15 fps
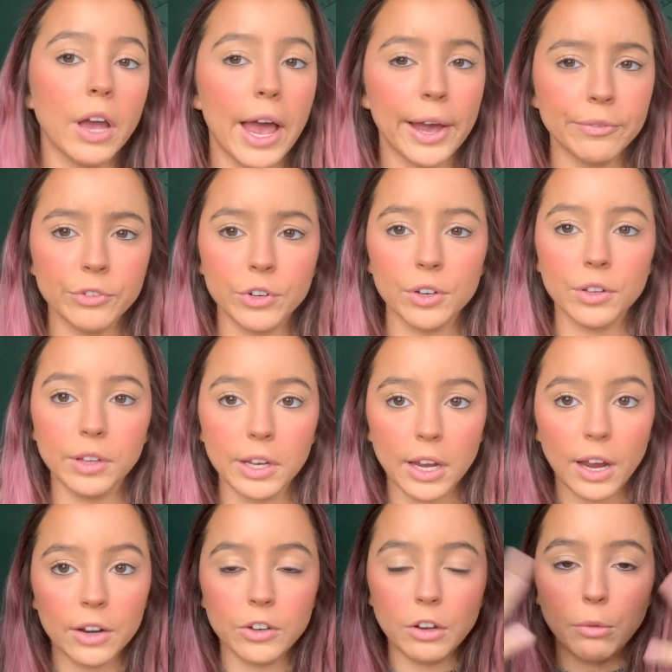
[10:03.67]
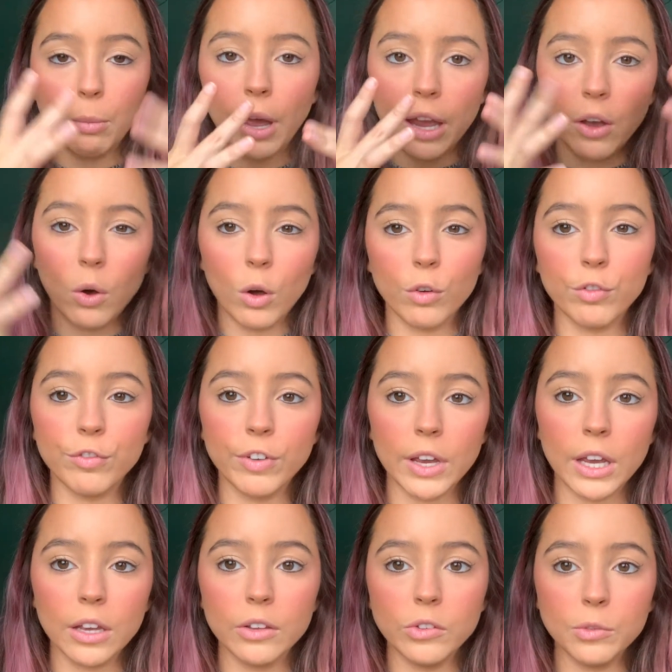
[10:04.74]
after like I do my whole
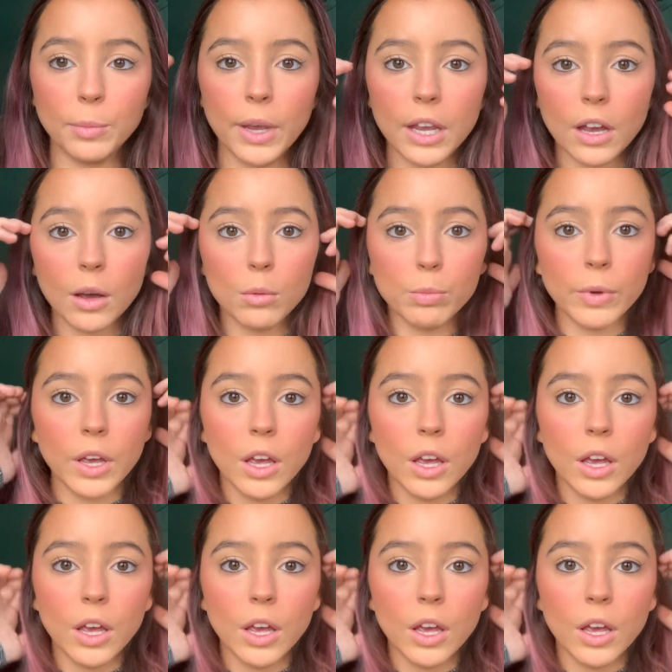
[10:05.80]
face makeup.